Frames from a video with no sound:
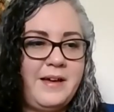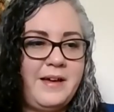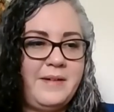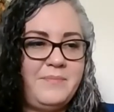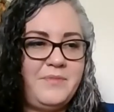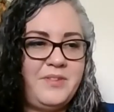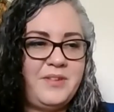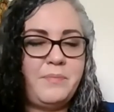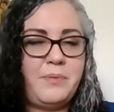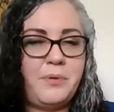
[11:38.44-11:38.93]

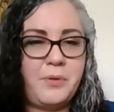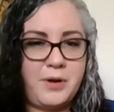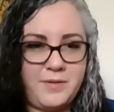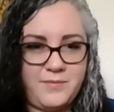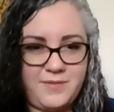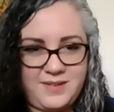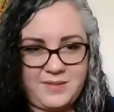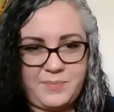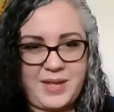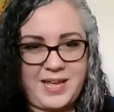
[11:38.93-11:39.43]
supportive
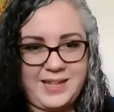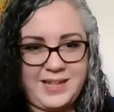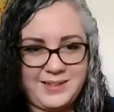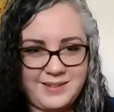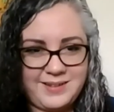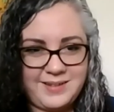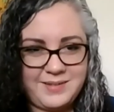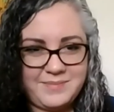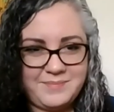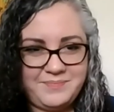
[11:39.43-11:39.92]
space.
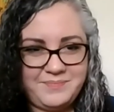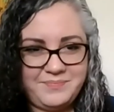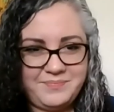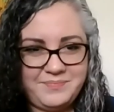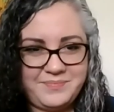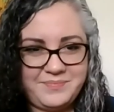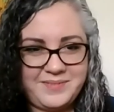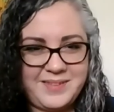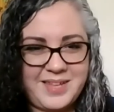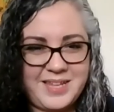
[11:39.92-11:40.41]

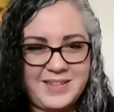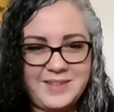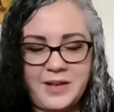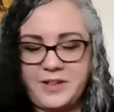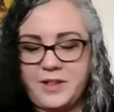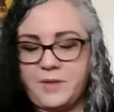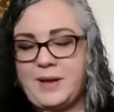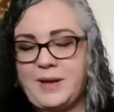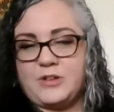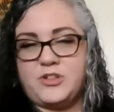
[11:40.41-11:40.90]
It's all
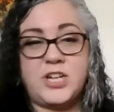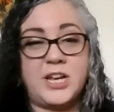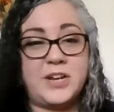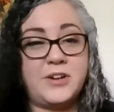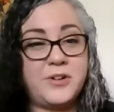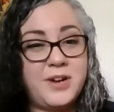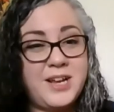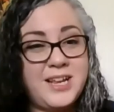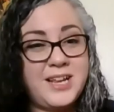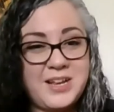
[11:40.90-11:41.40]
about
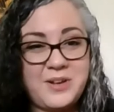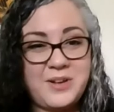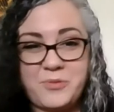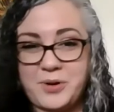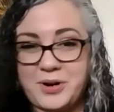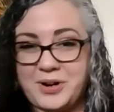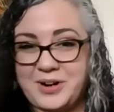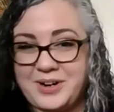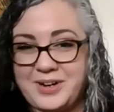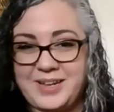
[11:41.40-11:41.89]
generating
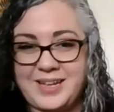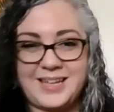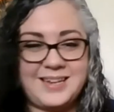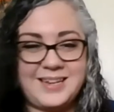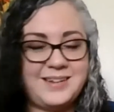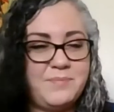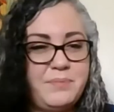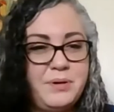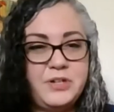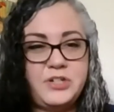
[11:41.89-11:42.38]
work
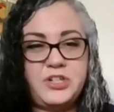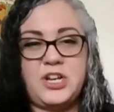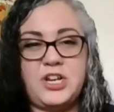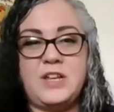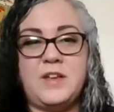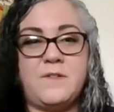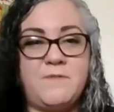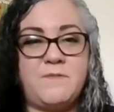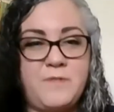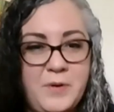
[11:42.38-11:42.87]
and pushing
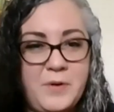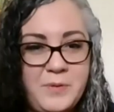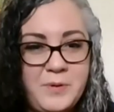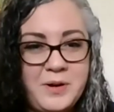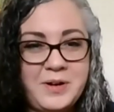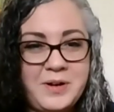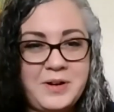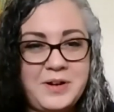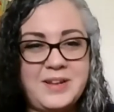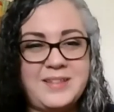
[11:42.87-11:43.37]
it
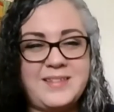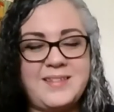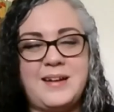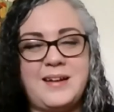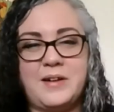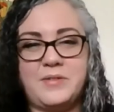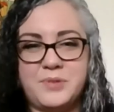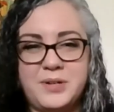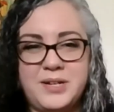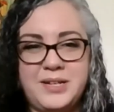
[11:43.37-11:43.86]
forward. It's
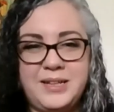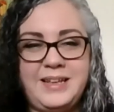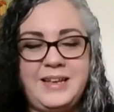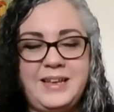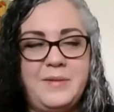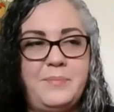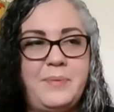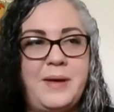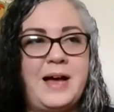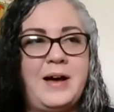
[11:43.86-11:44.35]
not really
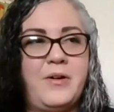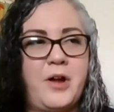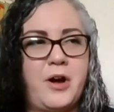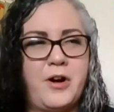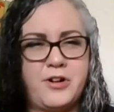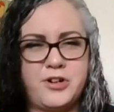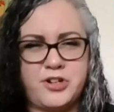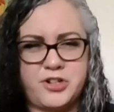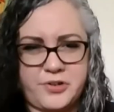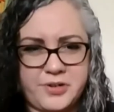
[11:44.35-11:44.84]
about
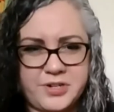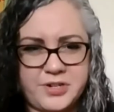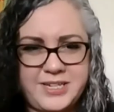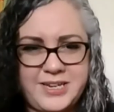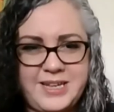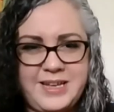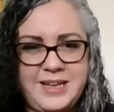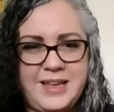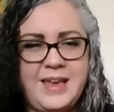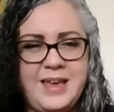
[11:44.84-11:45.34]
harsh
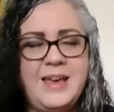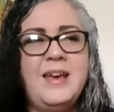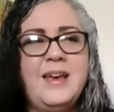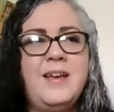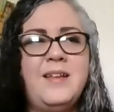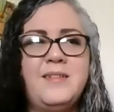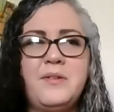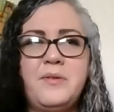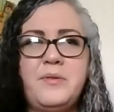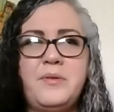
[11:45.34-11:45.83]
critique.
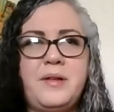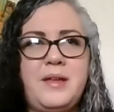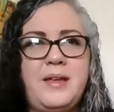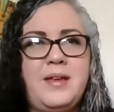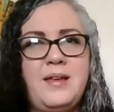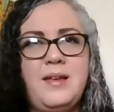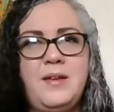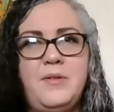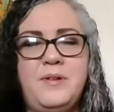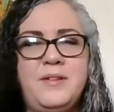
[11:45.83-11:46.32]
So
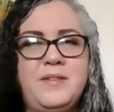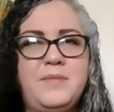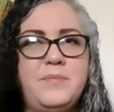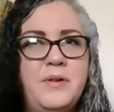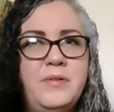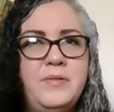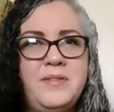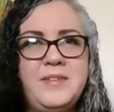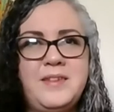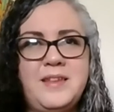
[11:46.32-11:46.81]
it was
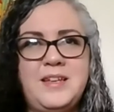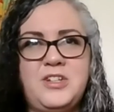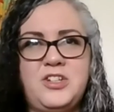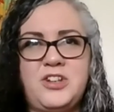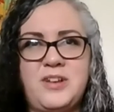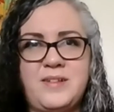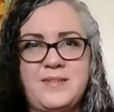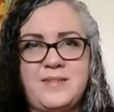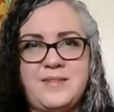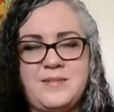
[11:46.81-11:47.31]
mostly
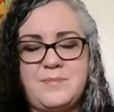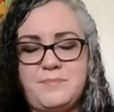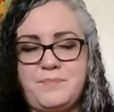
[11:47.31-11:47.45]
just